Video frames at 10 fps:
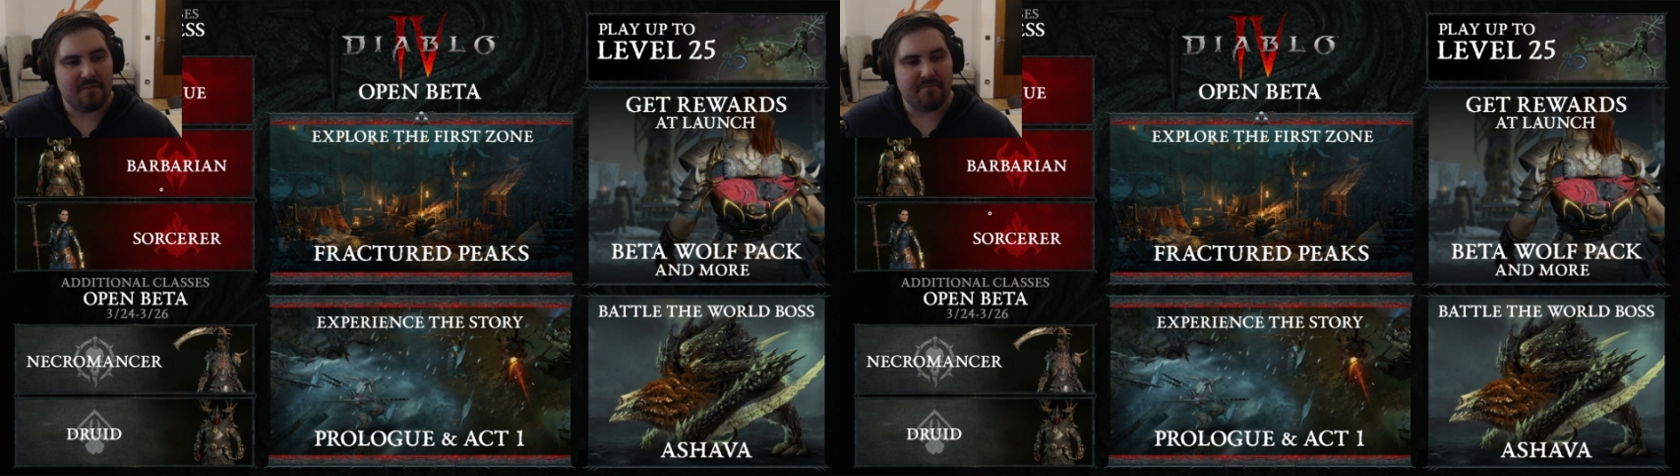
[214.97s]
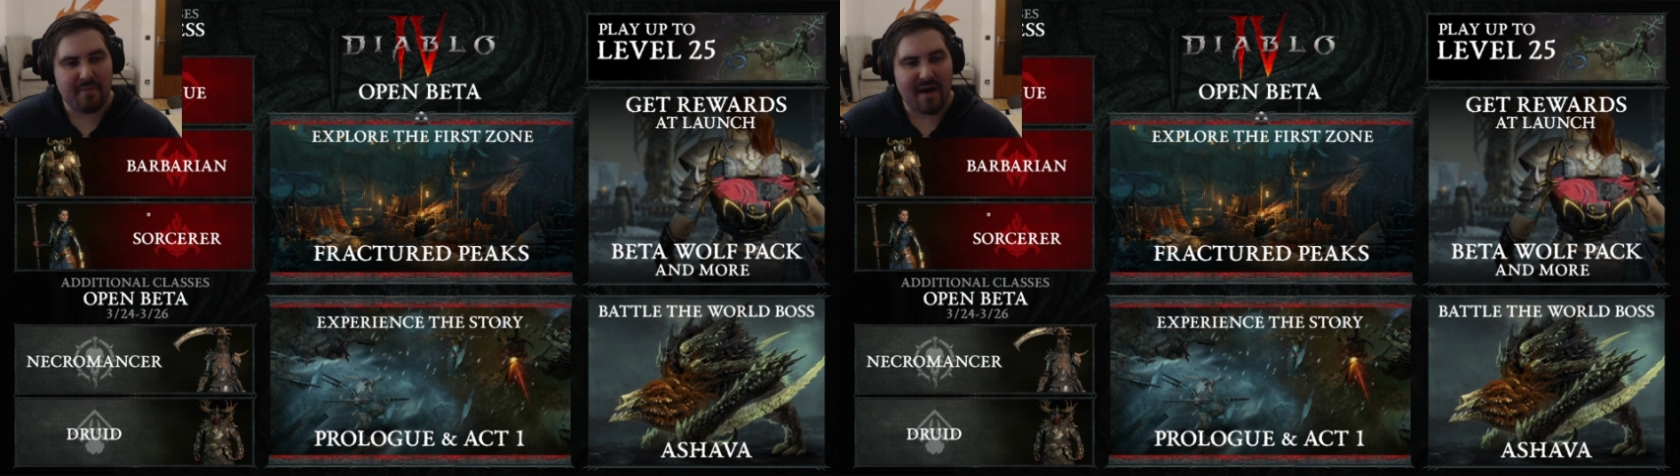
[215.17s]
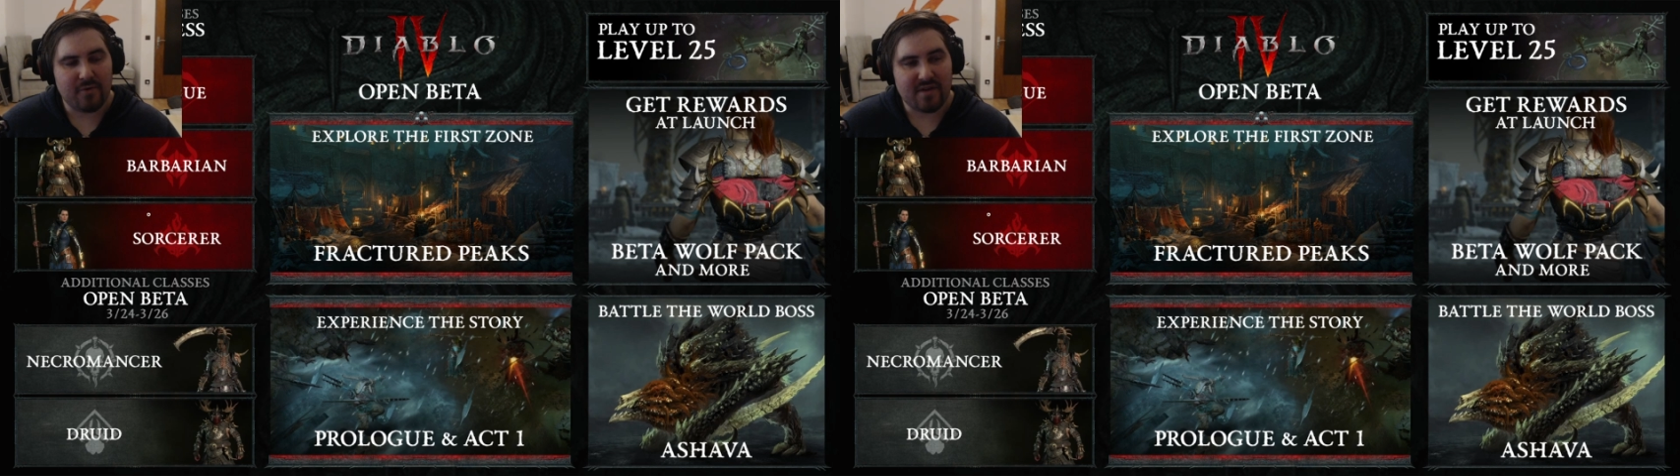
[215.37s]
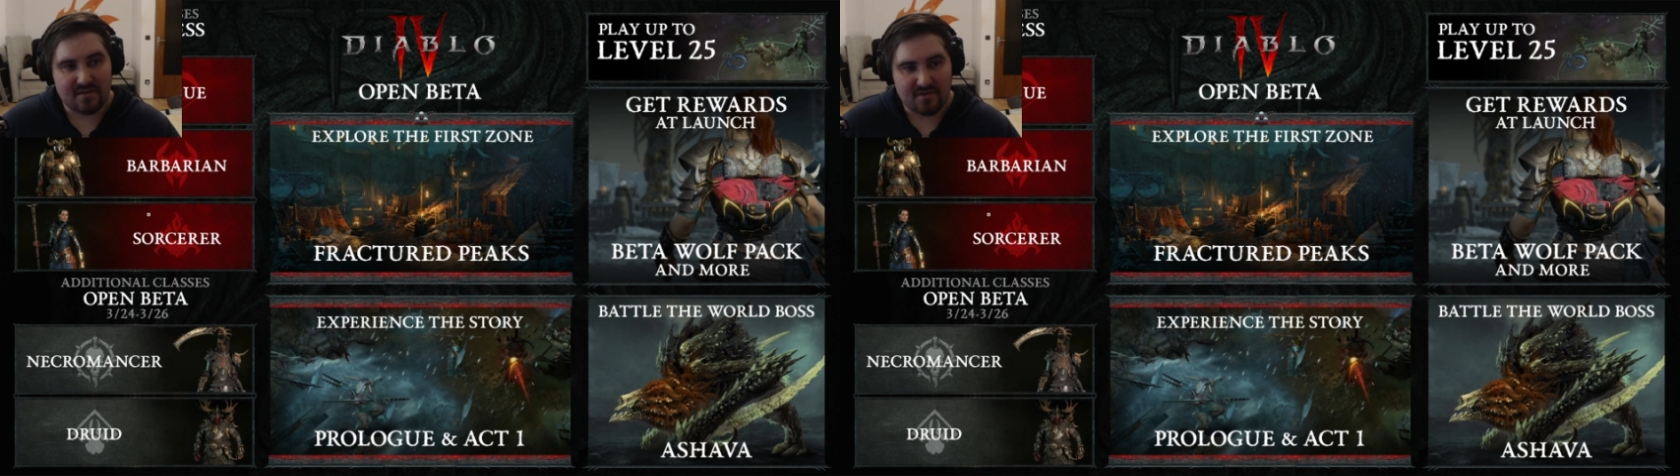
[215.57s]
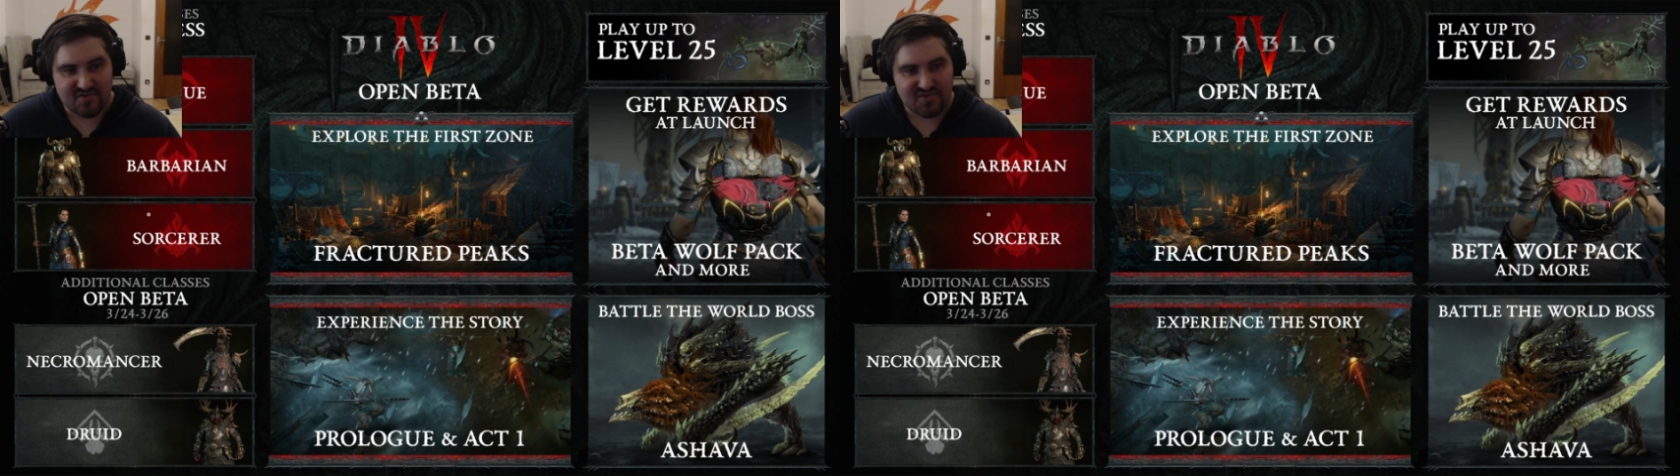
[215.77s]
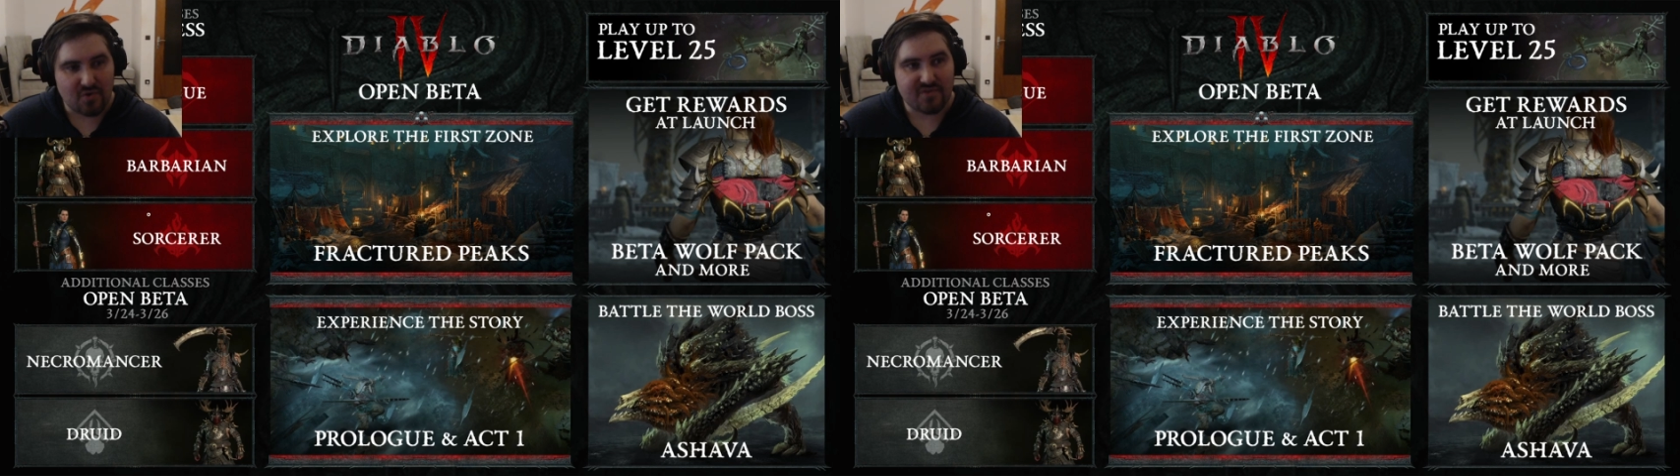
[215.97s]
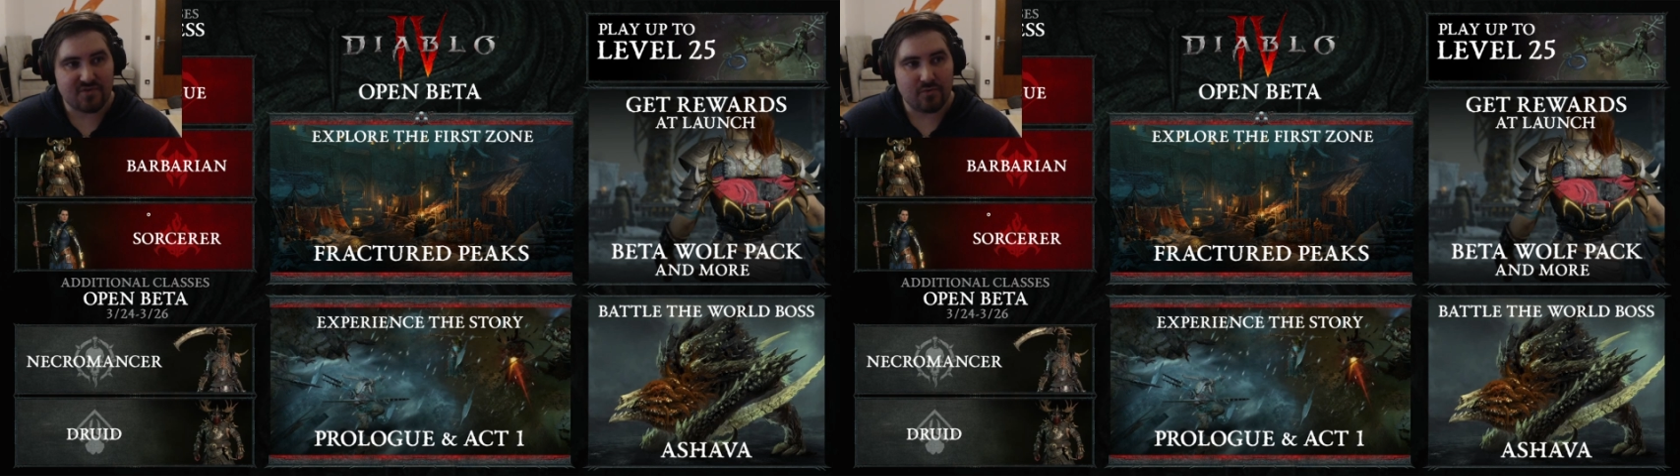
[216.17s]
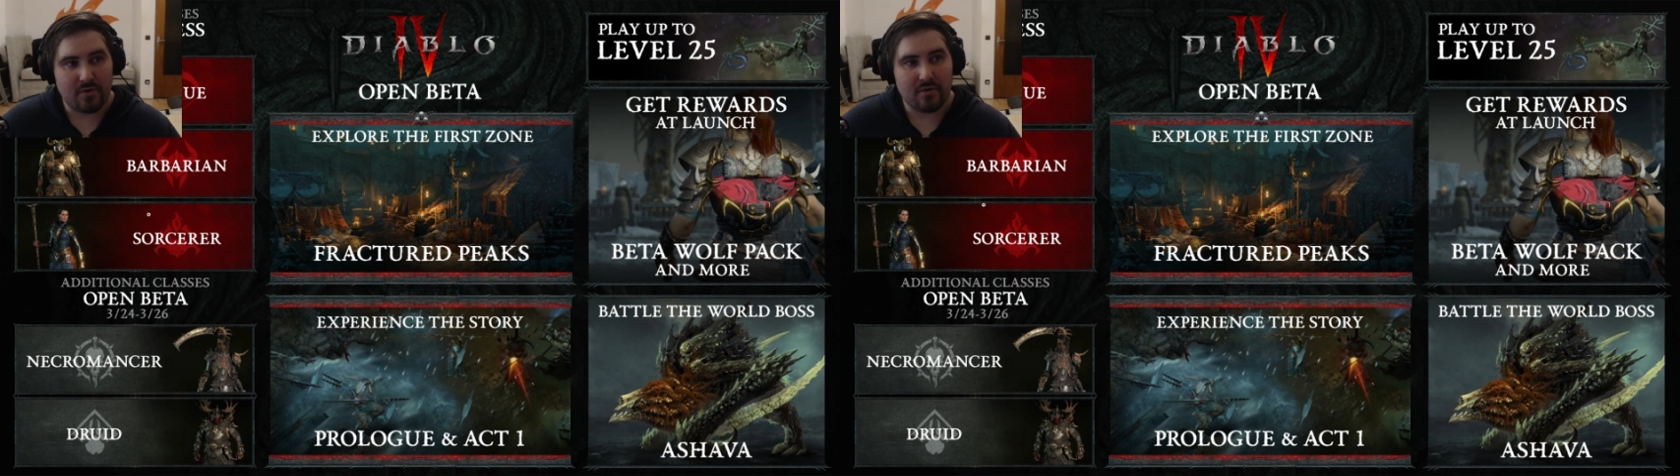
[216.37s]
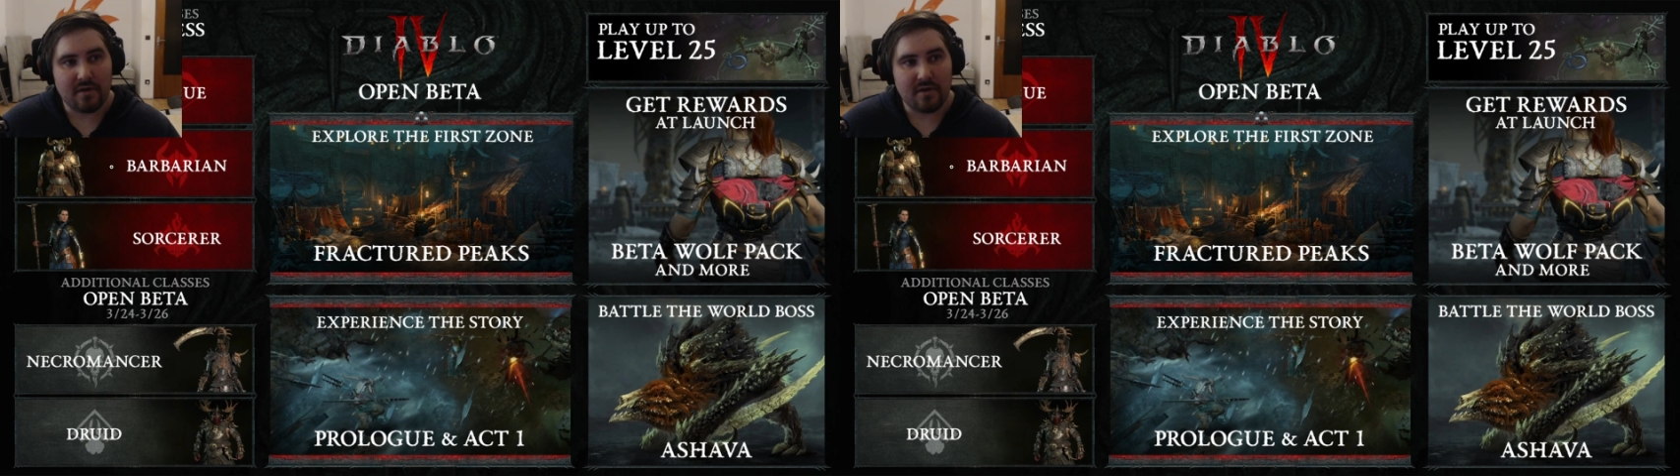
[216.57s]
Barbarian, and Sorcerer